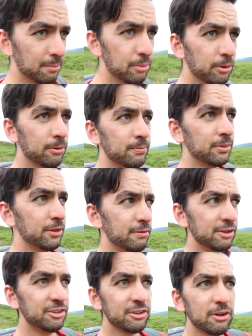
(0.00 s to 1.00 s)
But
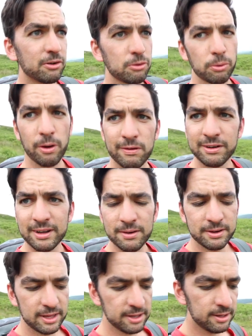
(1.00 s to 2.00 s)
there is a little quarry
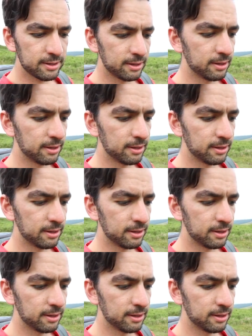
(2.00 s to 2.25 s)
down here.